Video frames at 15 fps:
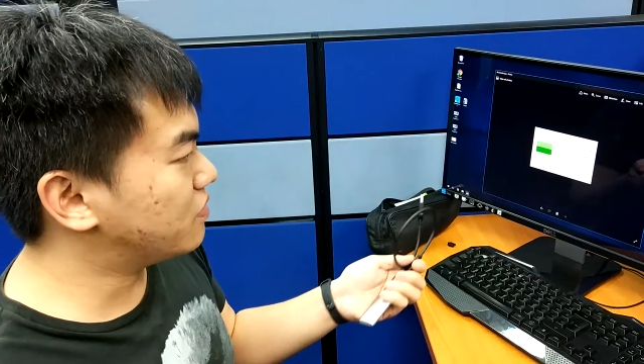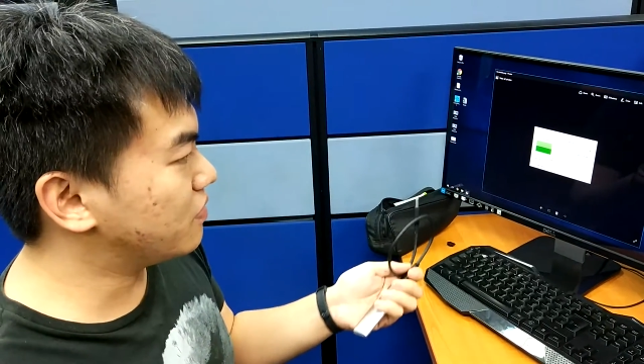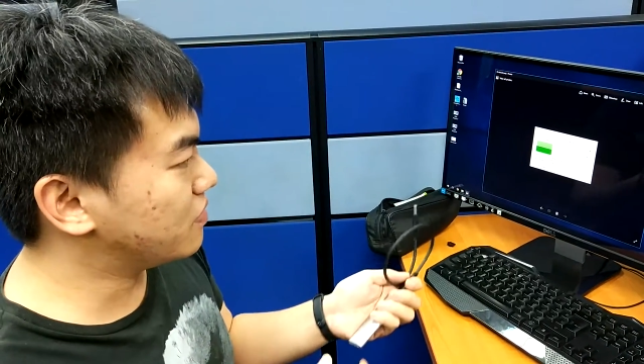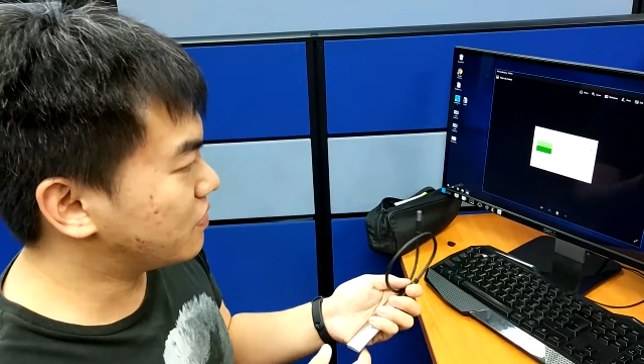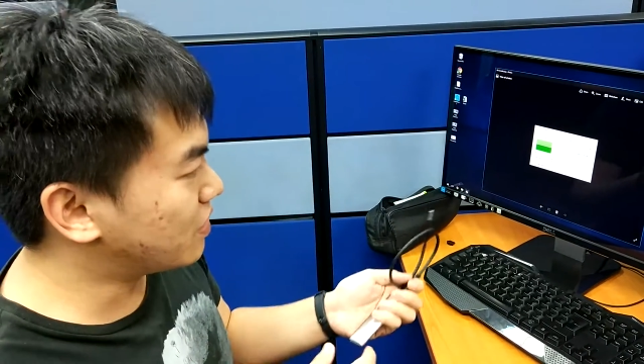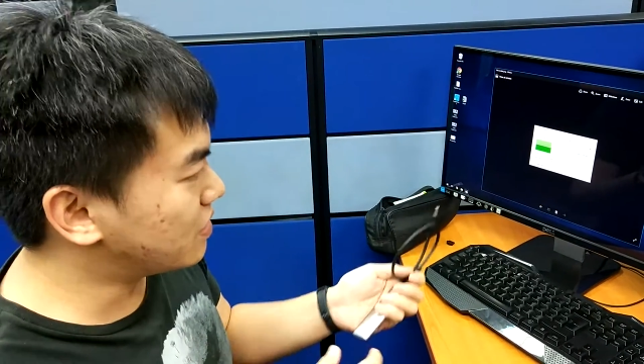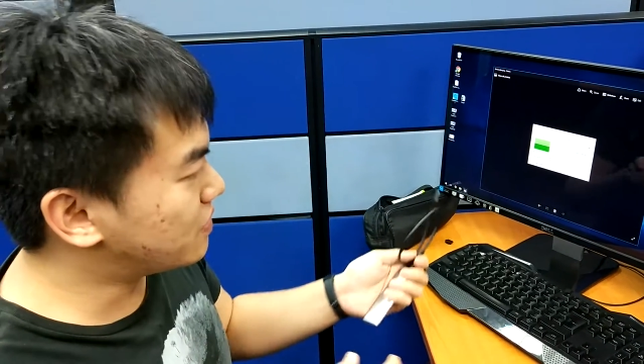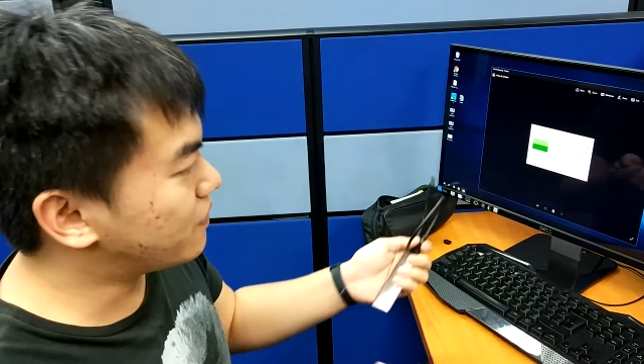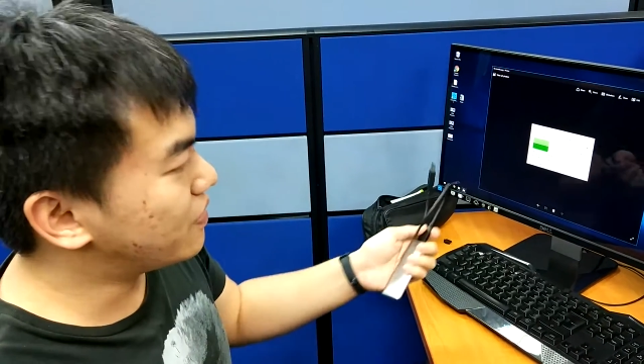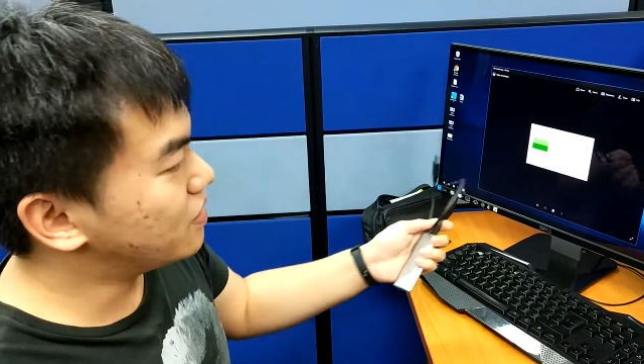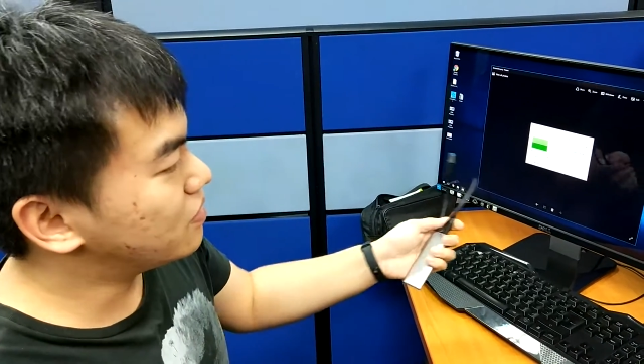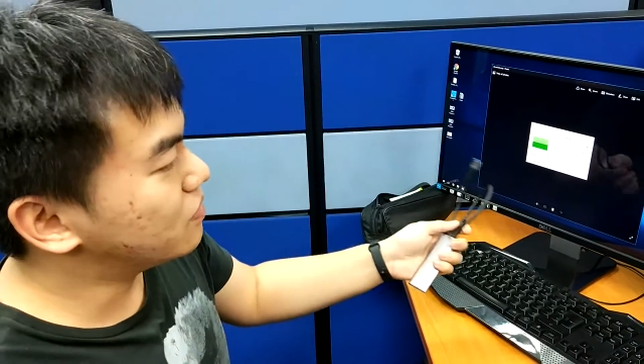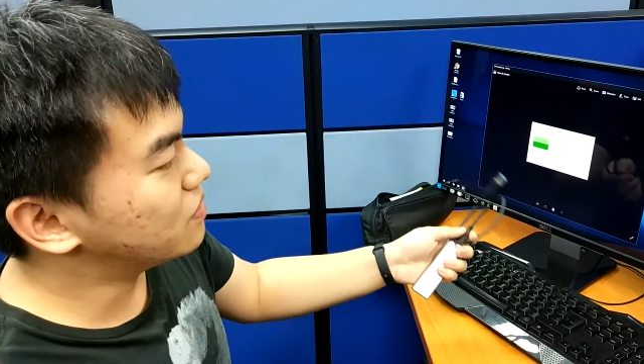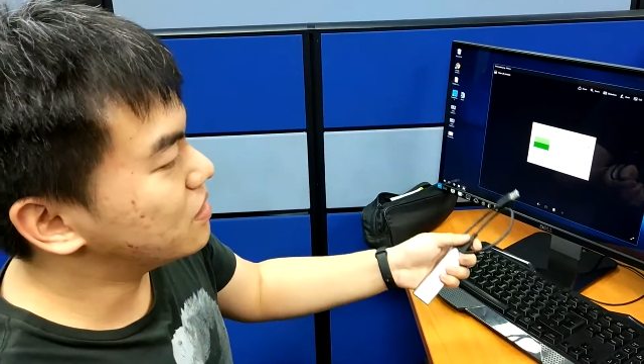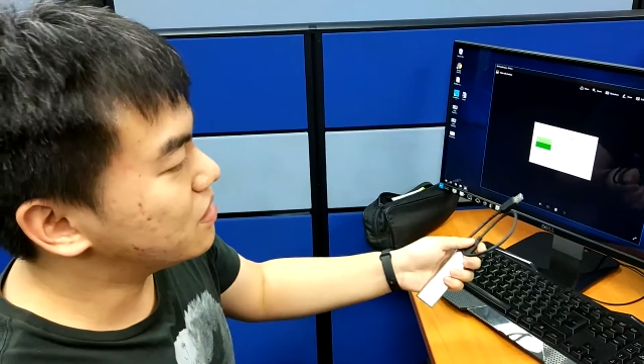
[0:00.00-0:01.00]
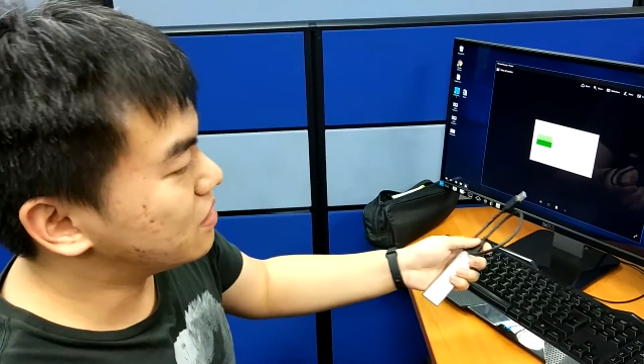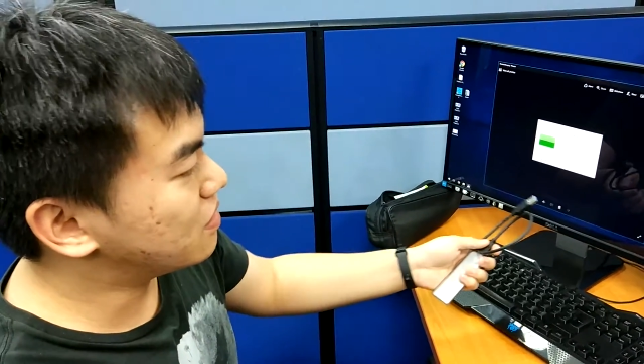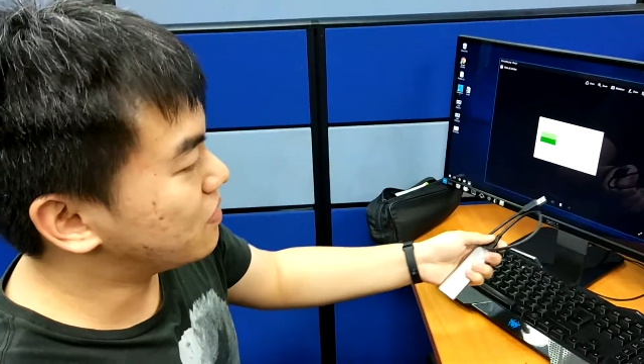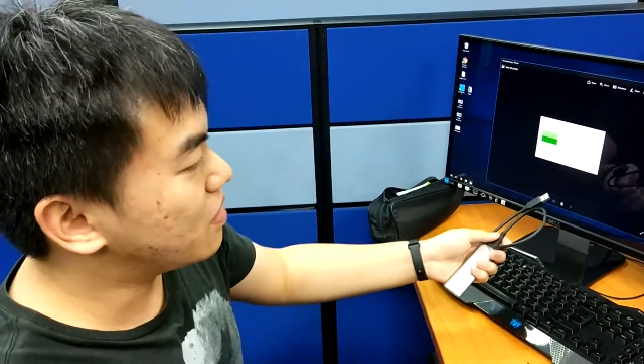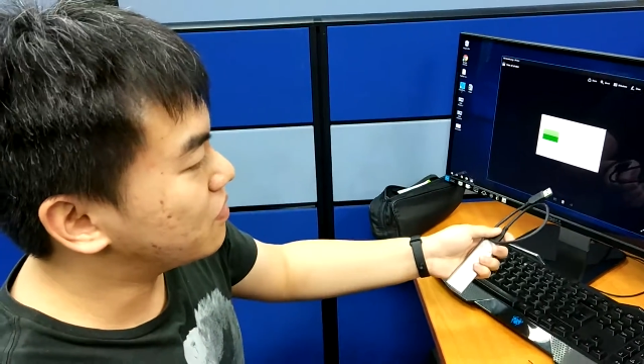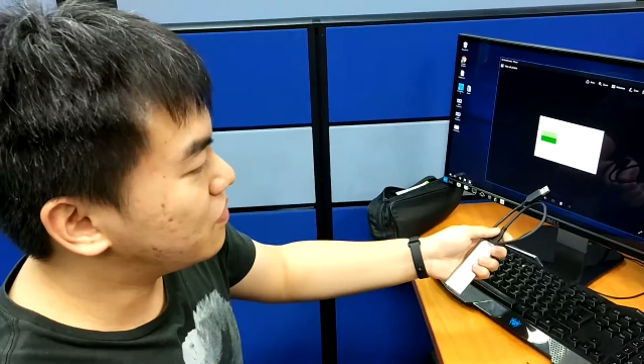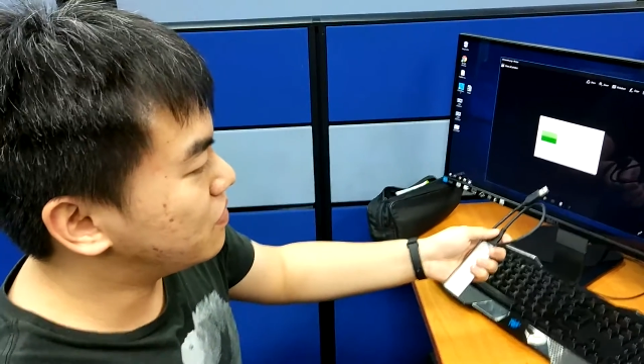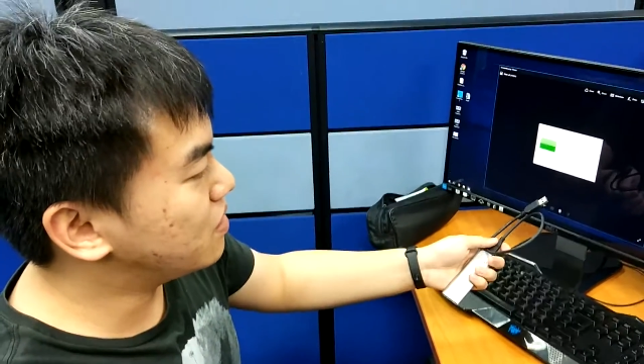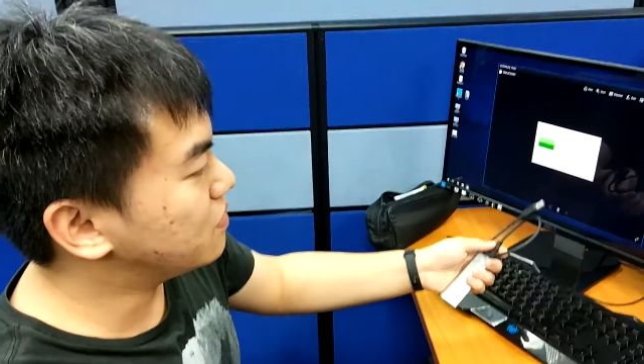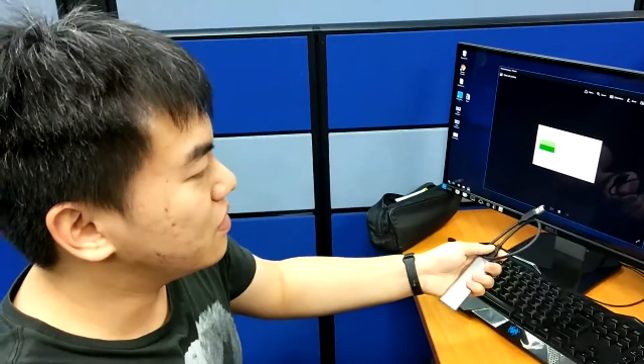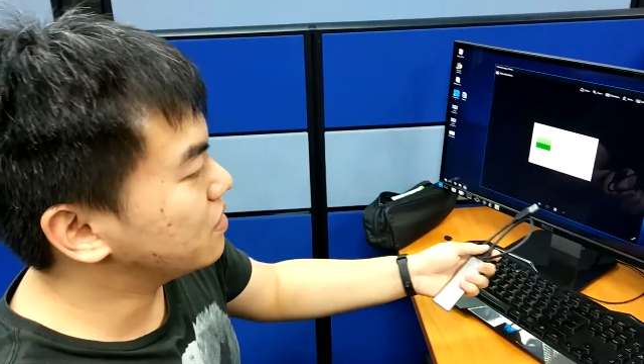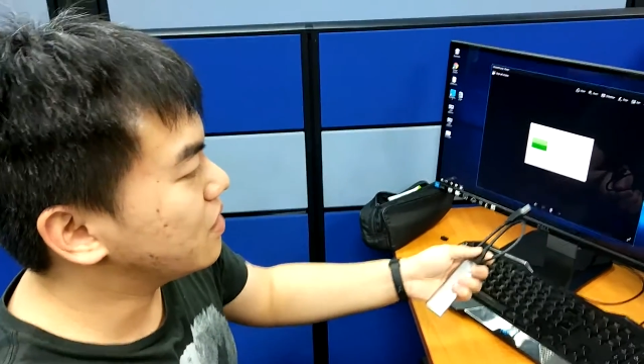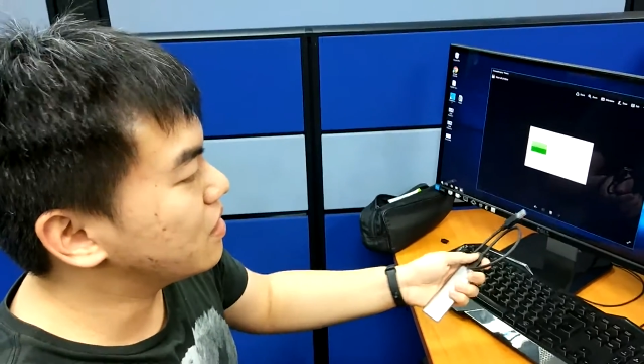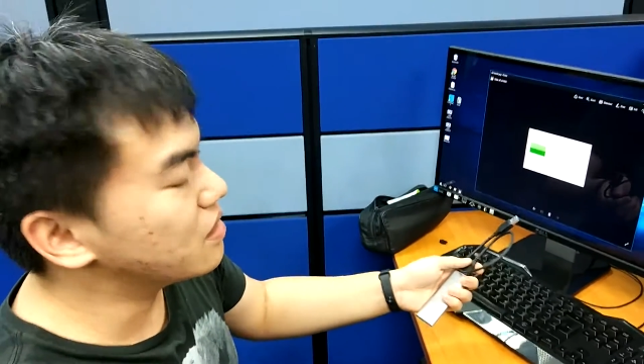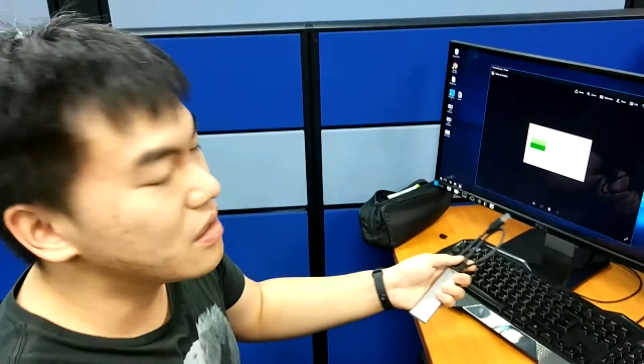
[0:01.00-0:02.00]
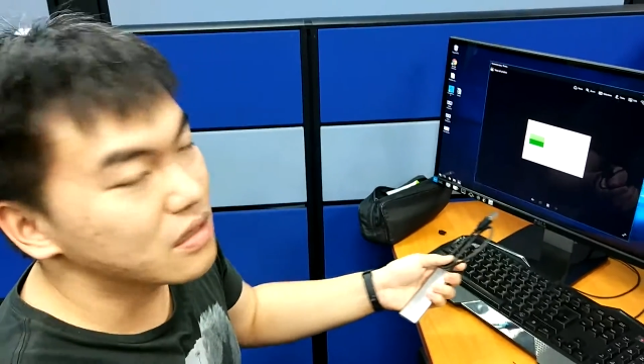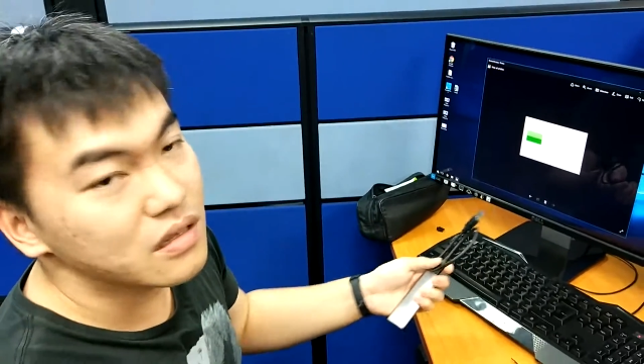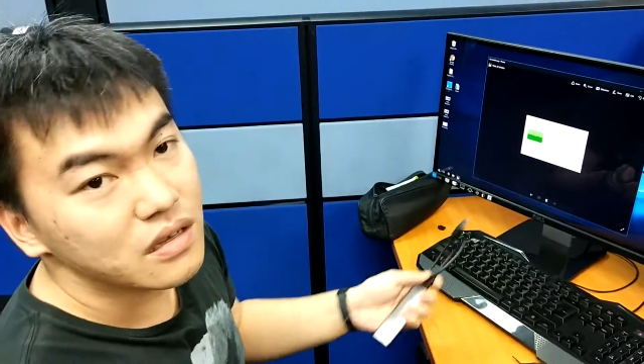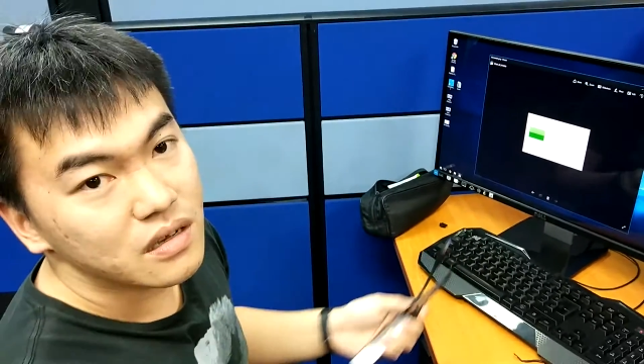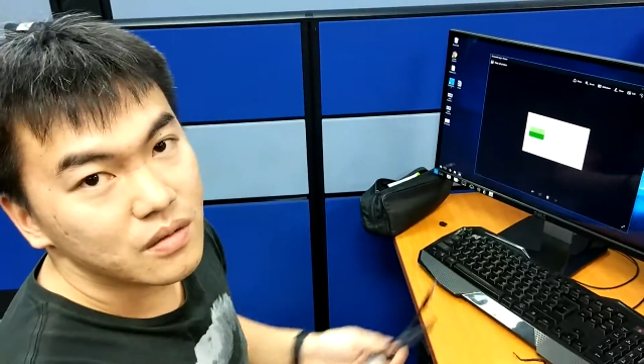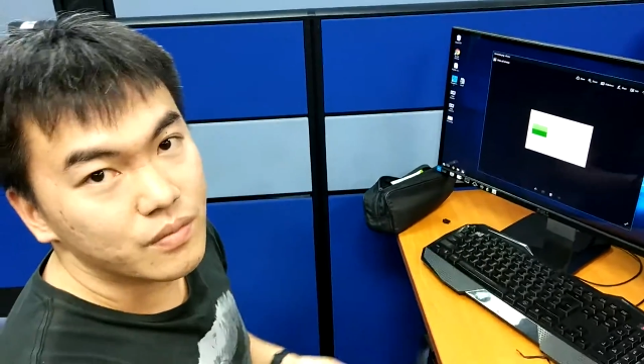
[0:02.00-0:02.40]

Tra transferring to this is around 398